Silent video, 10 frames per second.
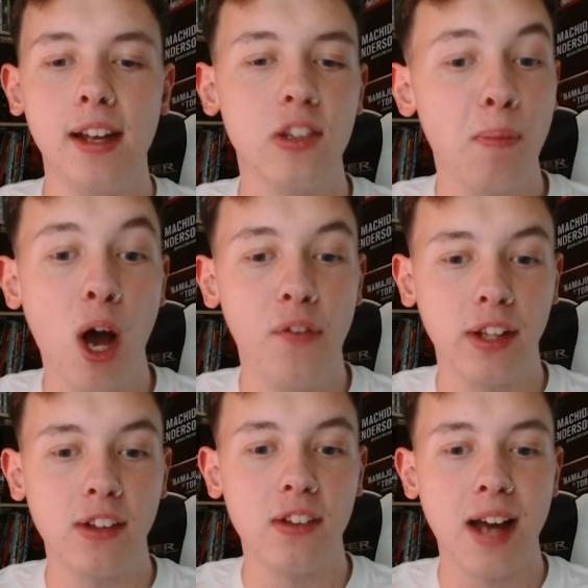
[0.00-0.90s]
is a
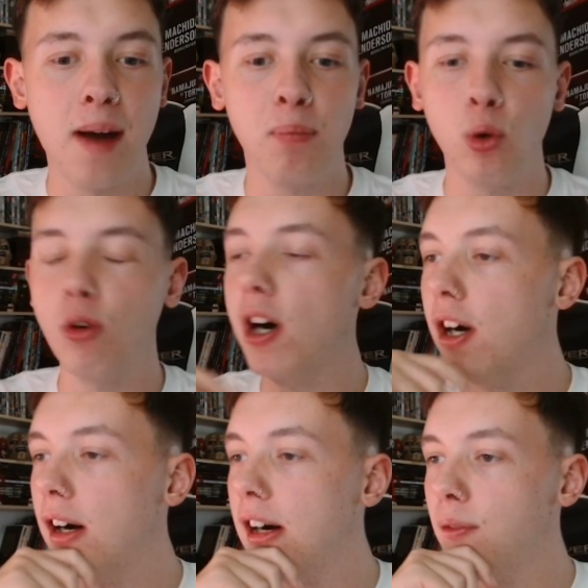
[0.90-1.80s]
perfect example
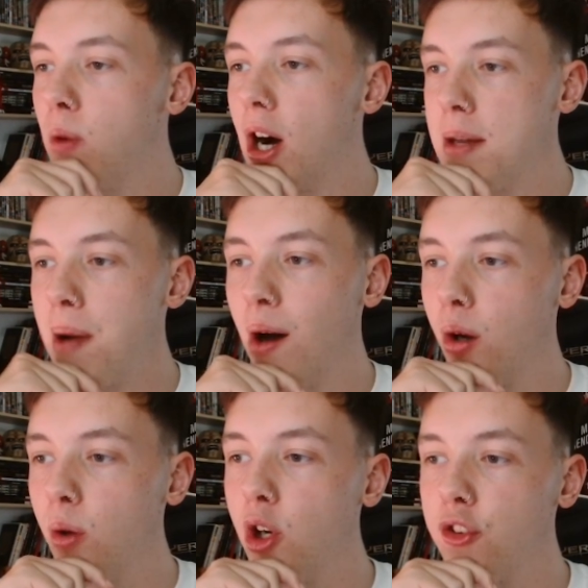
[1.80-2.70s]
of why
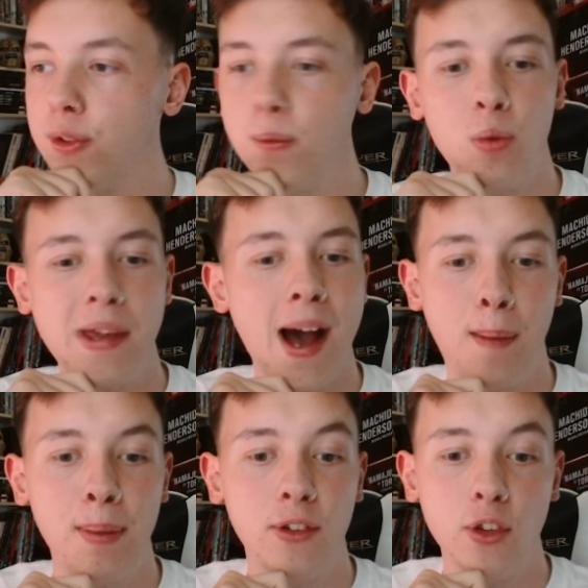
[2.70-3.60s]
Paulo Costa will be
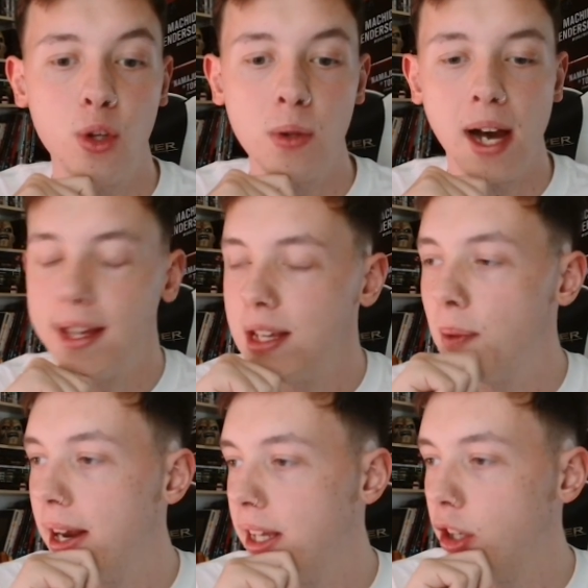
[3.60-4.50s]
happy to do that. He
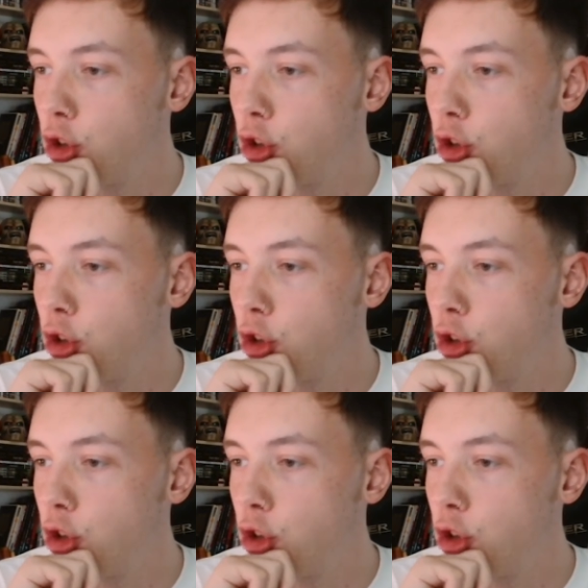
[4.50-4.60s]
went in and